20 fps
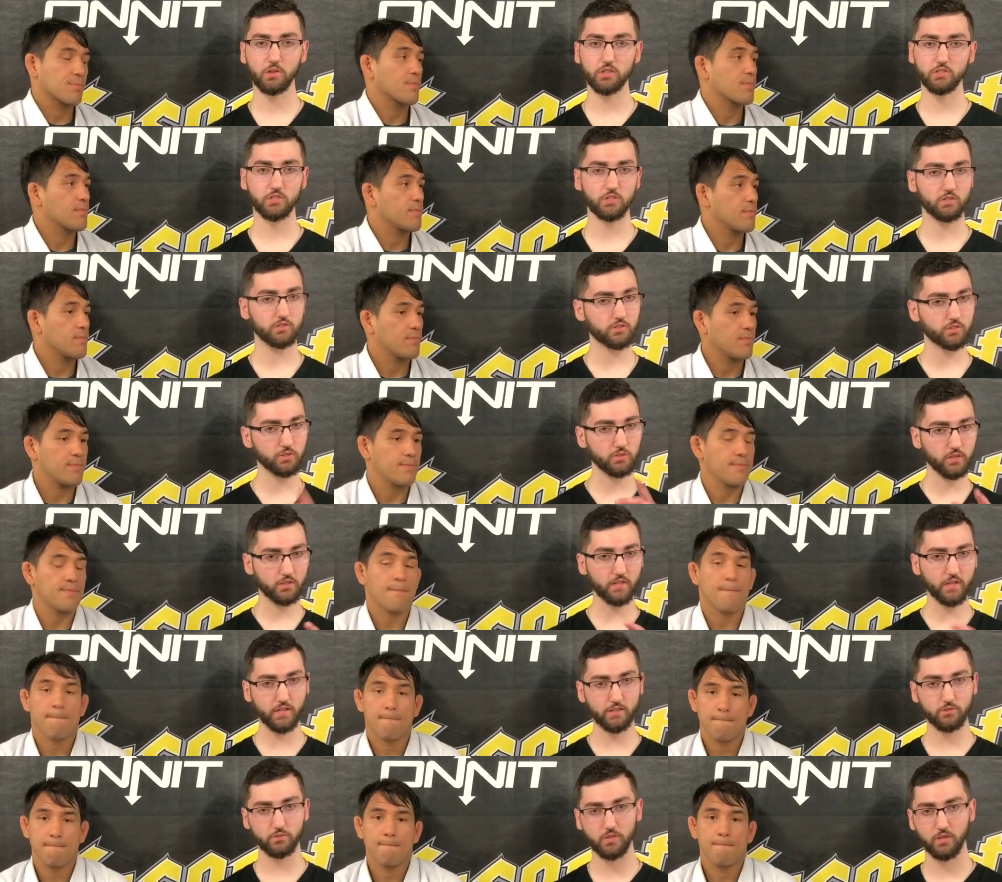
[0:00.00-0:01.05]
Speaker 1: much, and tune
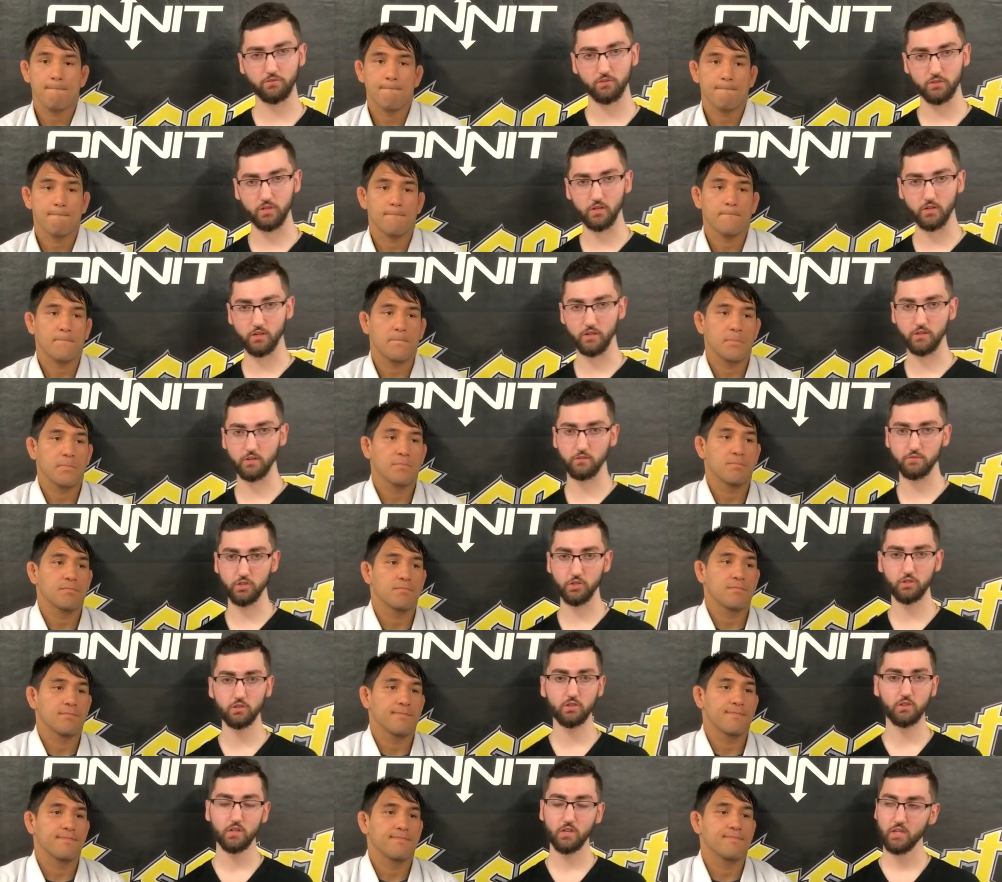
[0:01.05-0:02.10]
in next week for another
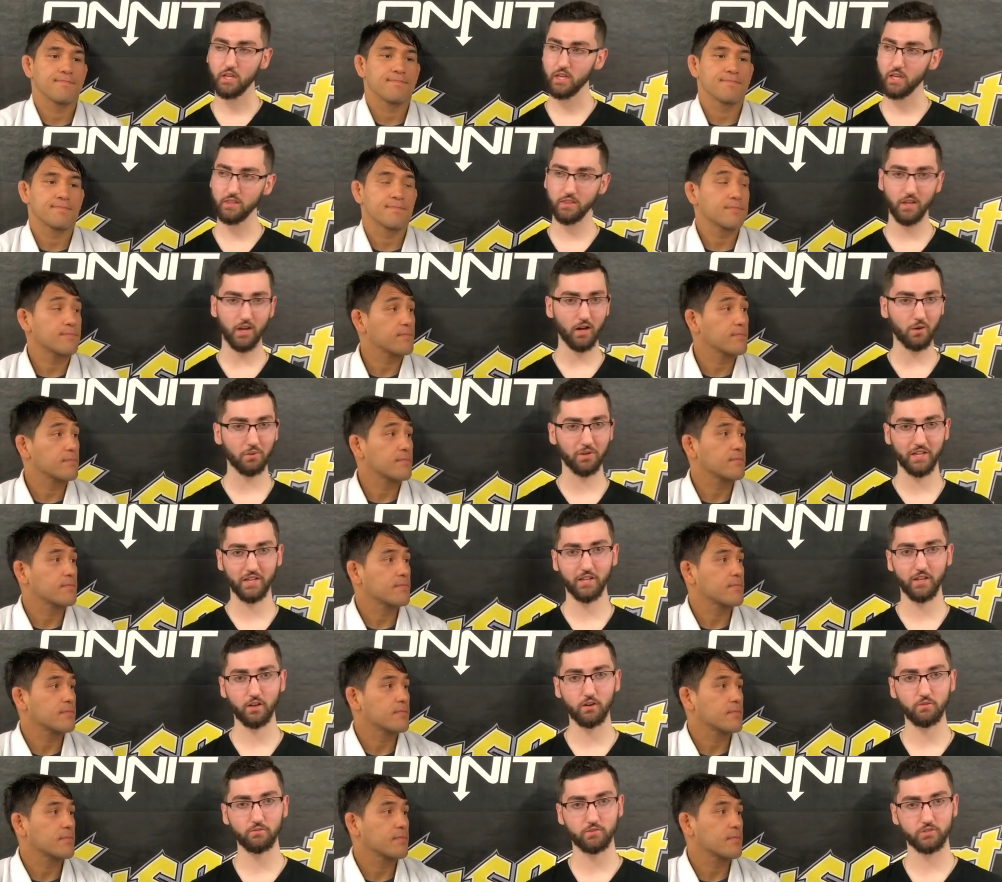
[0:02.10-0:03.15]
interview, and uh, we'll get
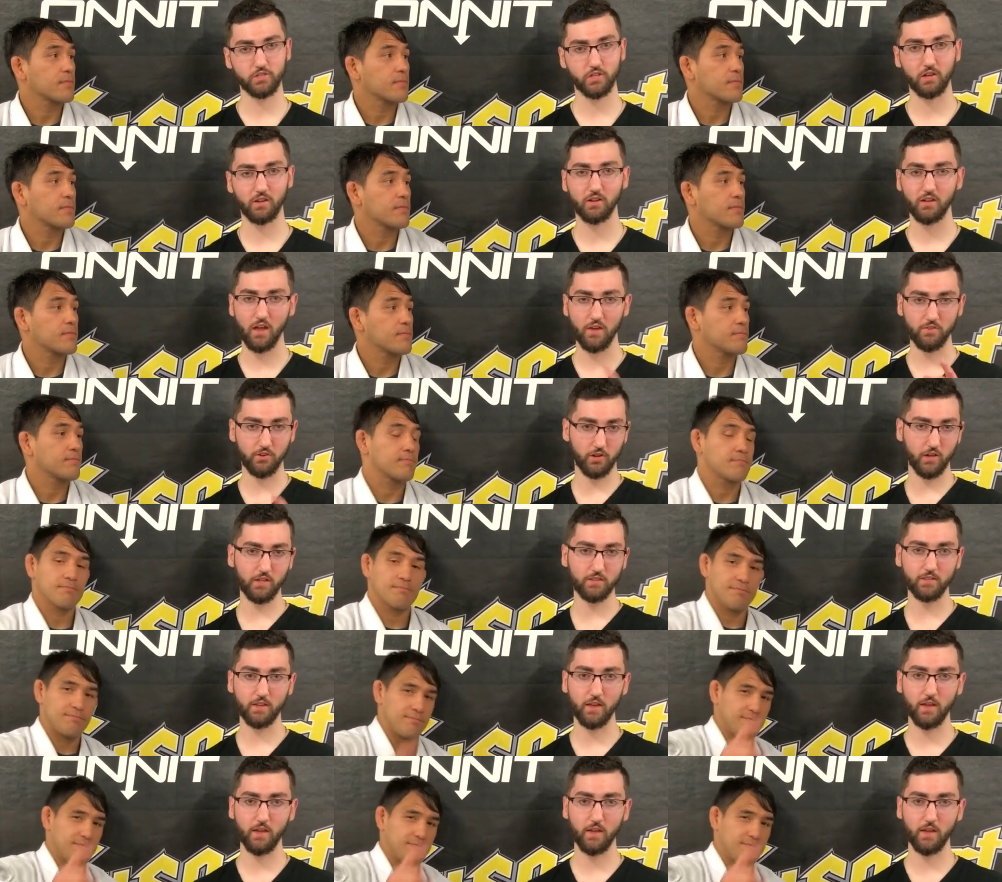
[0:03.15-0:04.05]
it going for sure. Have a great